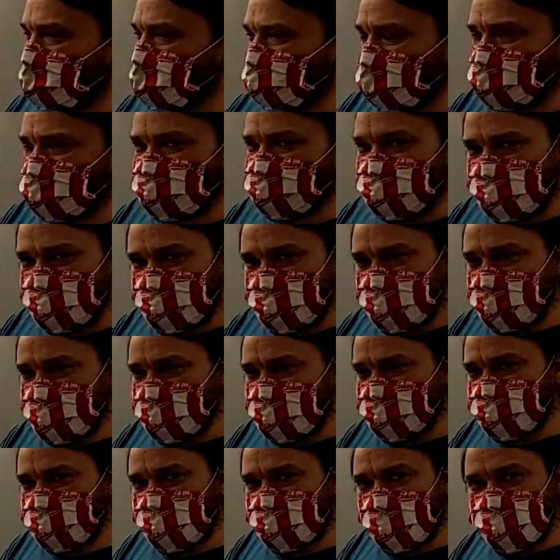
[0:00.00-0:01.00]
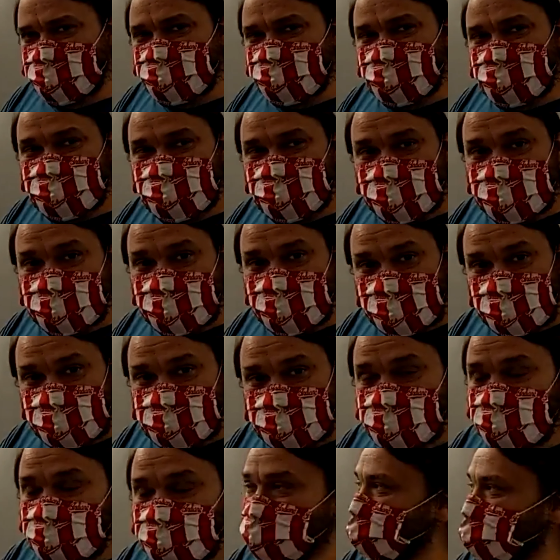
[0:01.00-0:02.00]
draws two nodes close to each other if they're
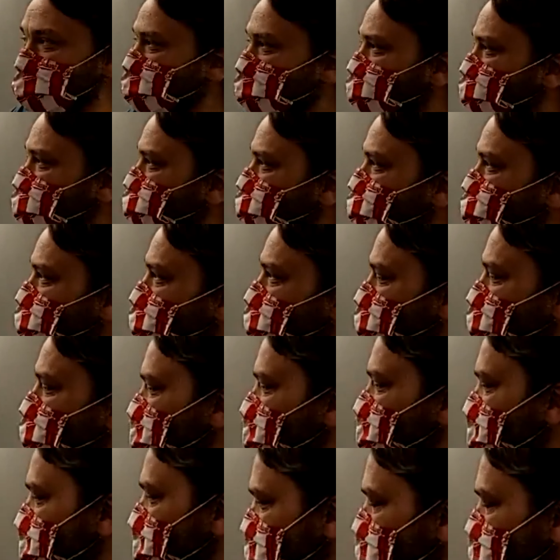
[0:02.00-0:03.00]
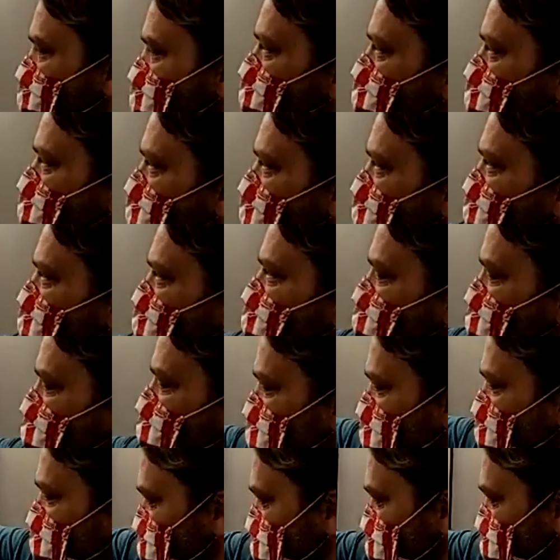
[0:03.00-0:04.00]
similar. So you end up getting these
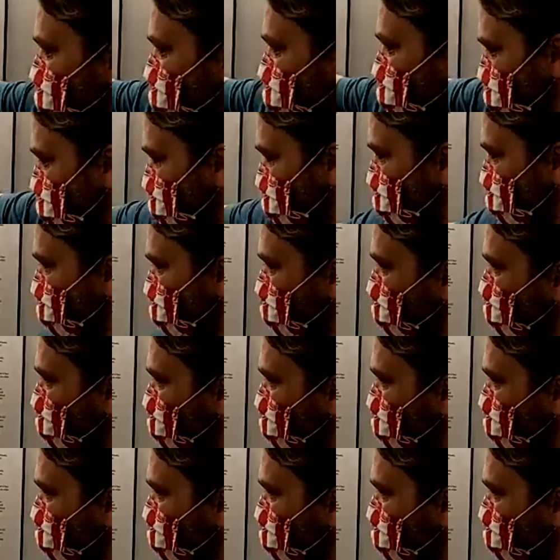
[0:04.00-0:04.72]
clusters of